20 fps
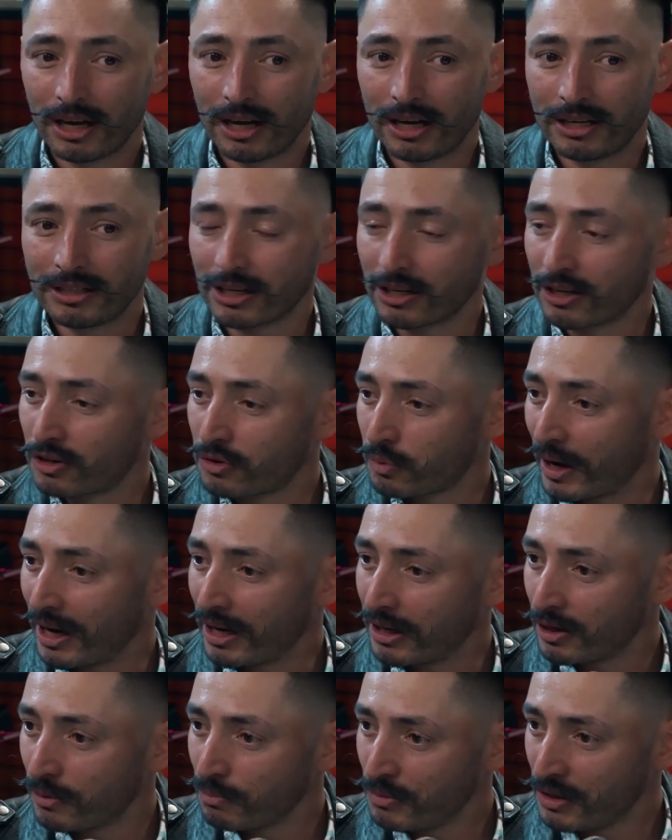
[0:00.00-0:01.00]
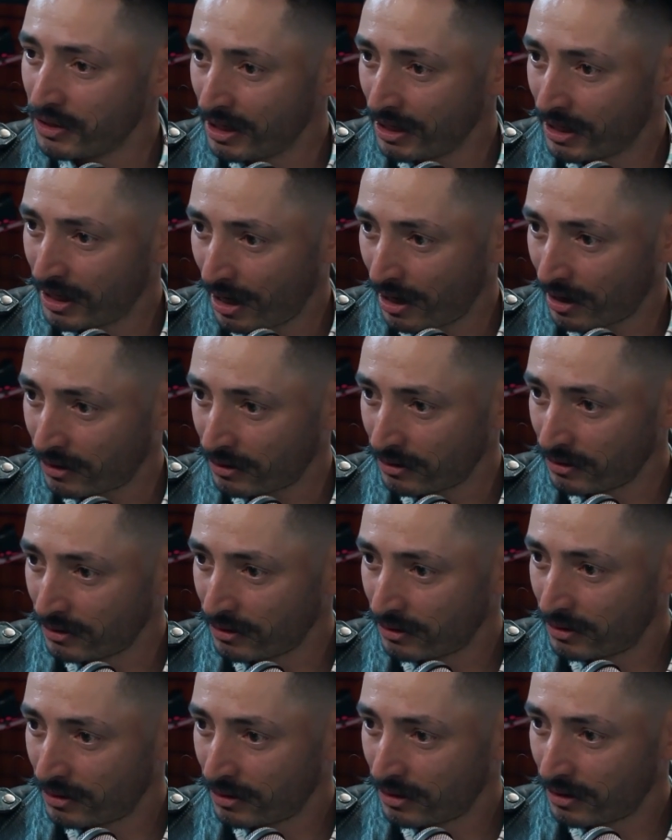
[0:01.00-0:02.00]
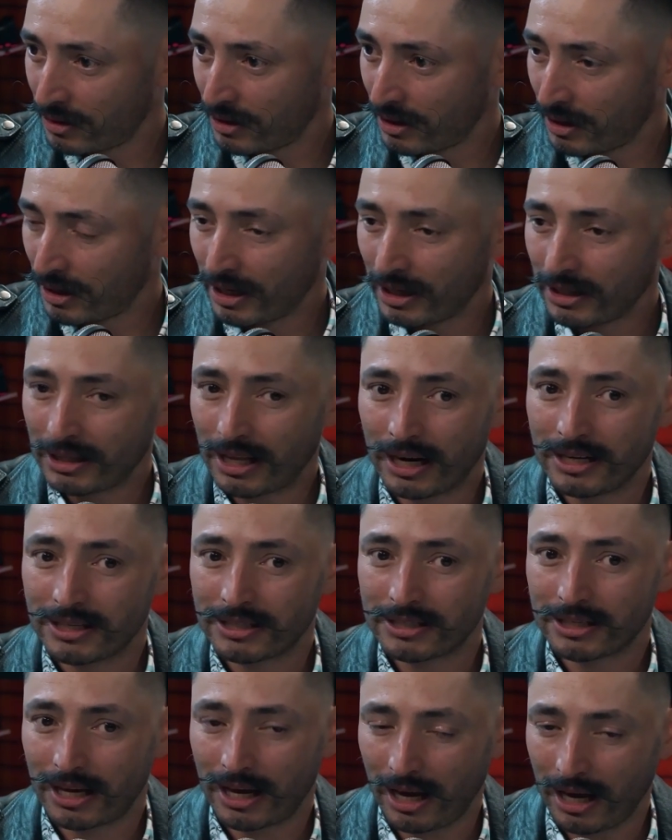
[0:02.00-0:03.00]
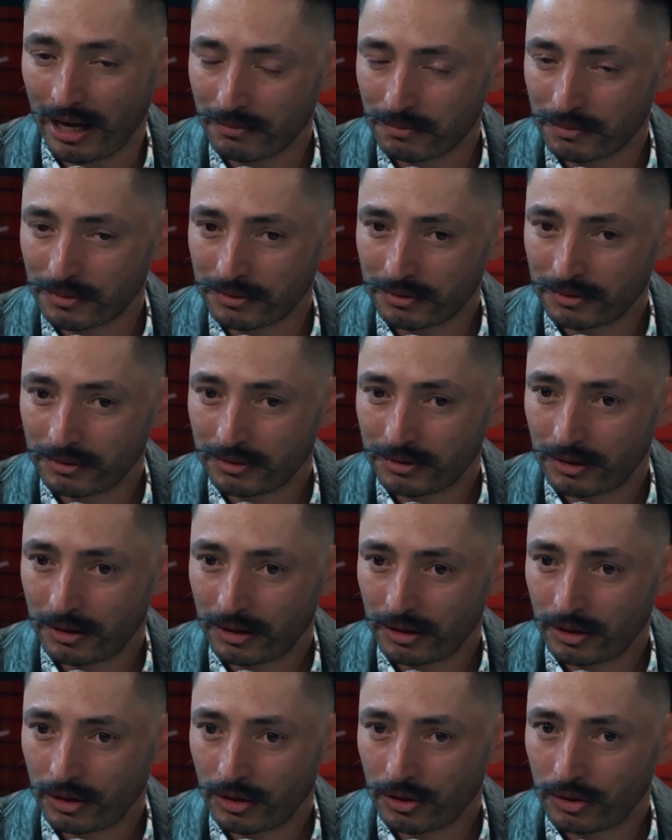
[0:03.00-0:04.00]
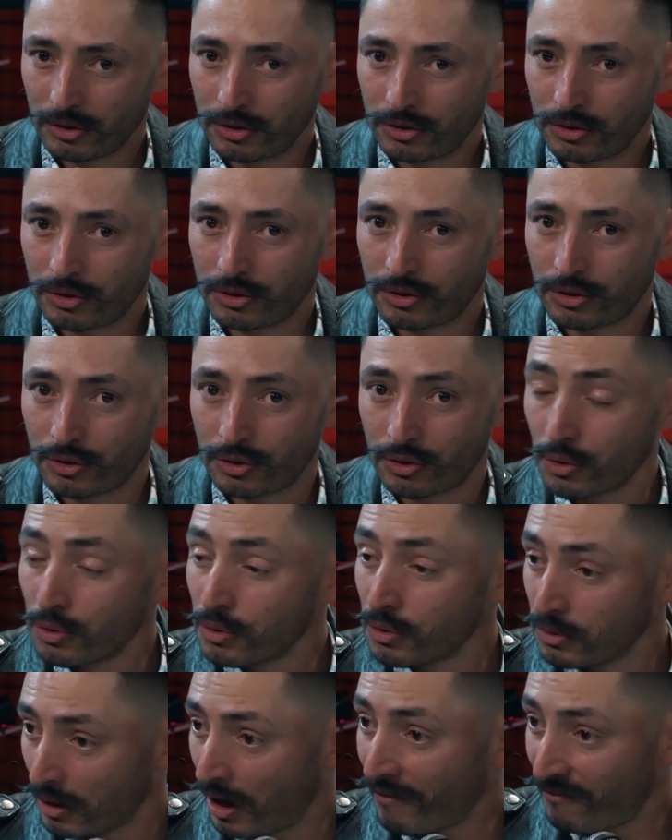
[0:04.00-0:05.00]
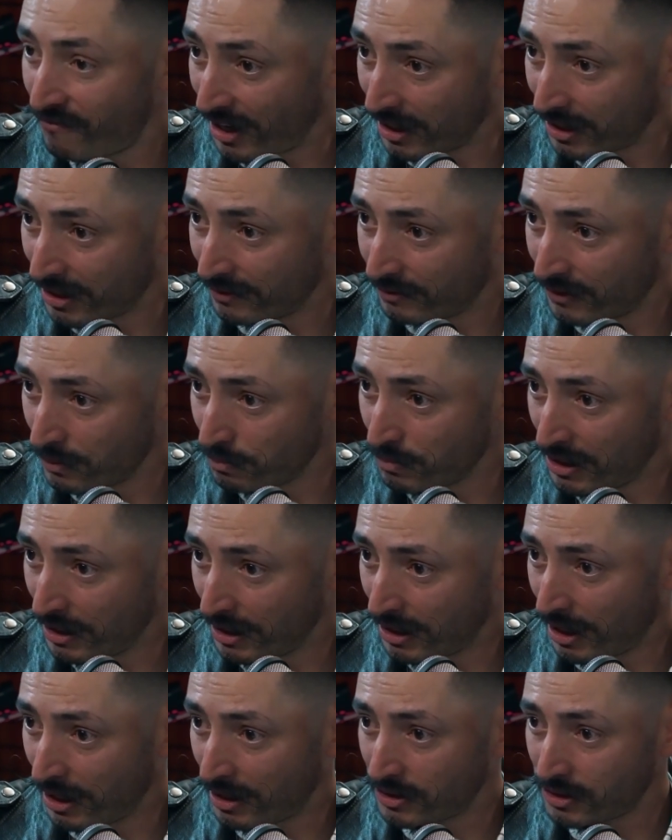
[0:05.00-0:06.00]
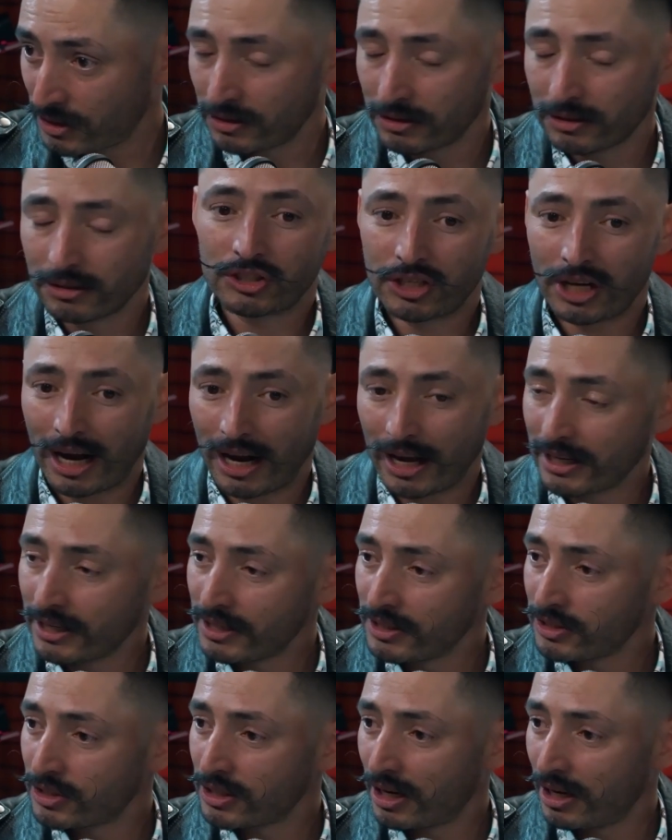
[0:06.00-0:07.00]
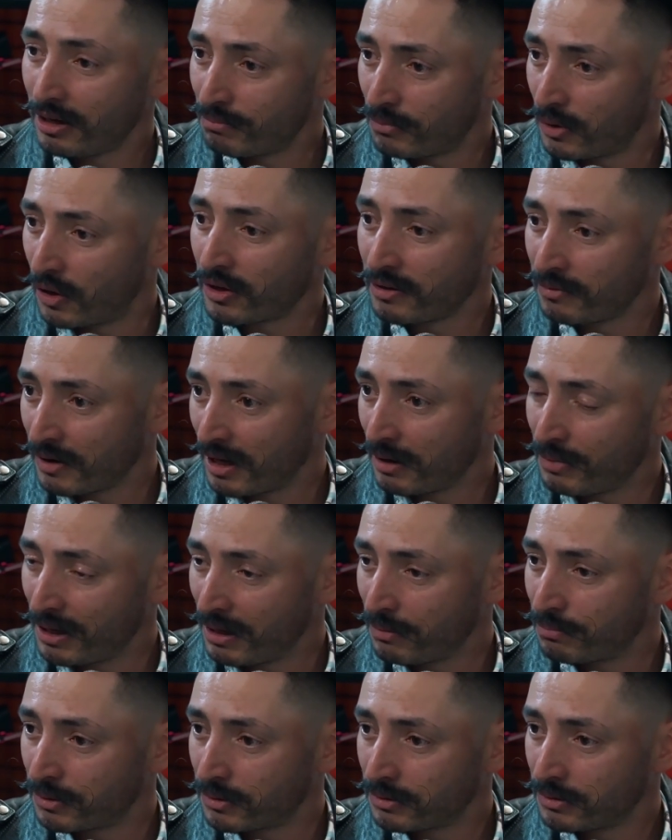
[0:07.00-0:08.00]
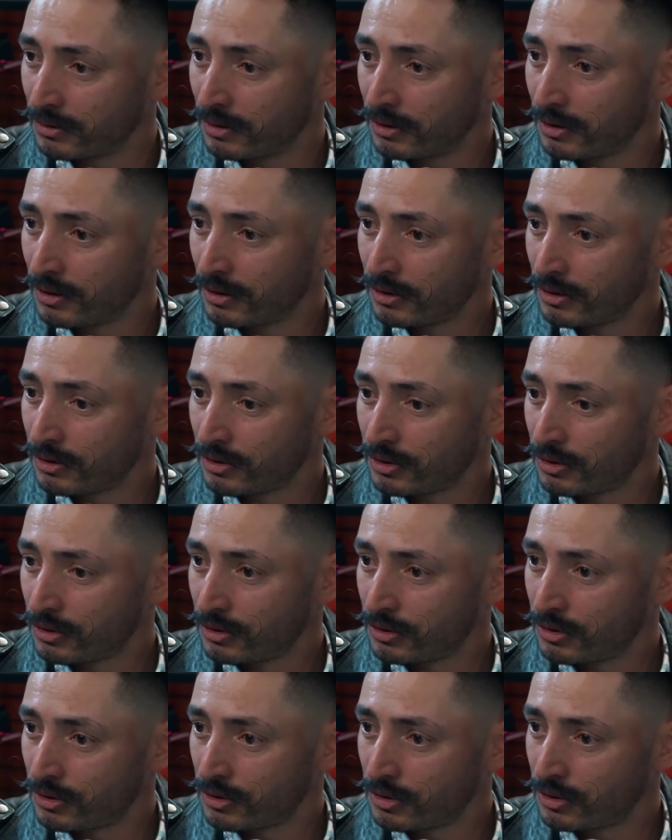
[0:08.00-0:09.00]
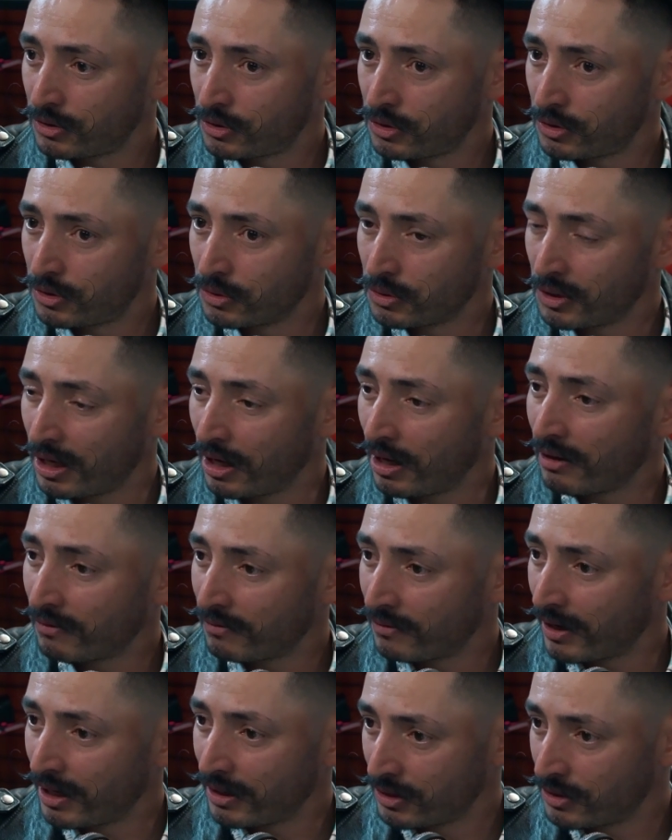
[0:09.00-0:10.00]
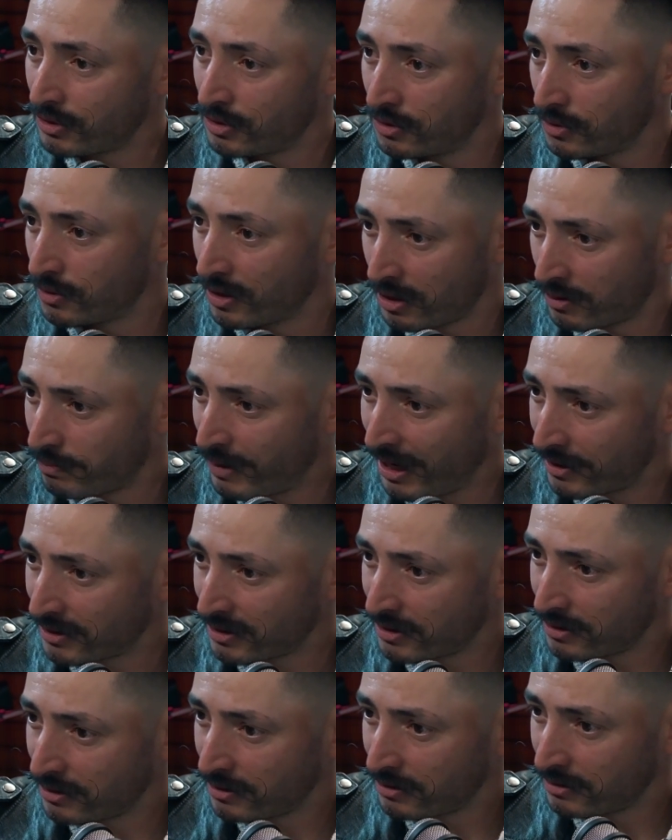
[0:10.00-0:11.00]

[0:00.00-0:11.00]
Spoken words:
is a great communicator that is able, through effective communication, challenge and motivate people to give and to do their best.